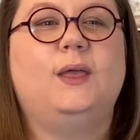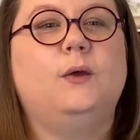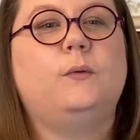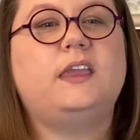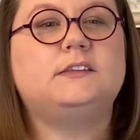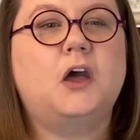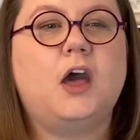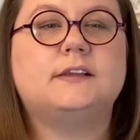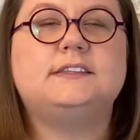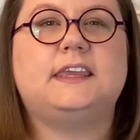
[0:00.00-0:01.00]
We
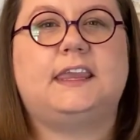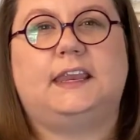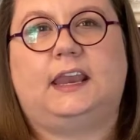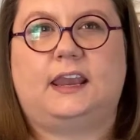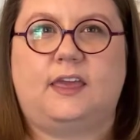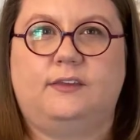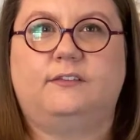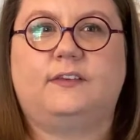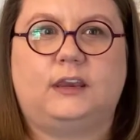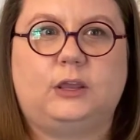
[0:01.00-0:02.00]
talked in another
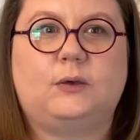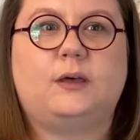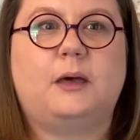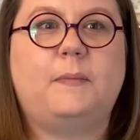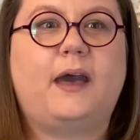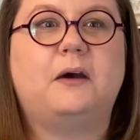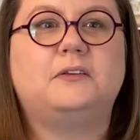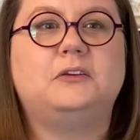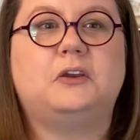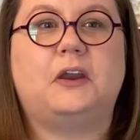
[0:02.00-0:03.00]
video
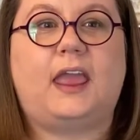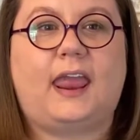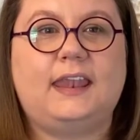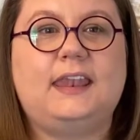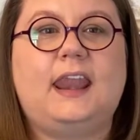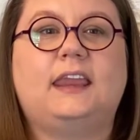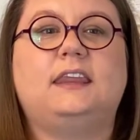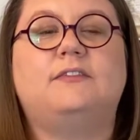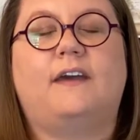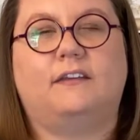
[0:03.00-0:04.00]
about your
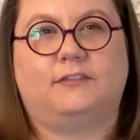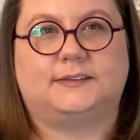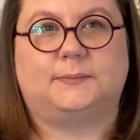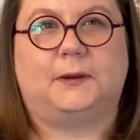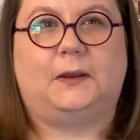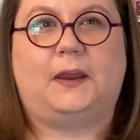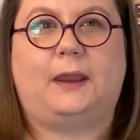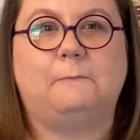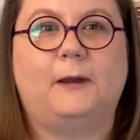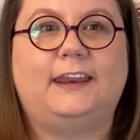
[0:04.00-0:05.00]
N95 respirator
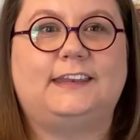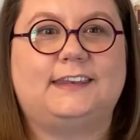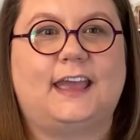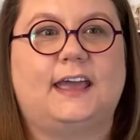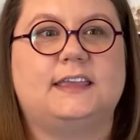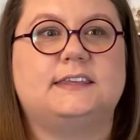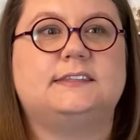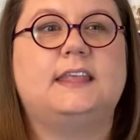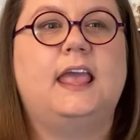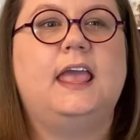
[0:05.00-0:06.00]
and what it does.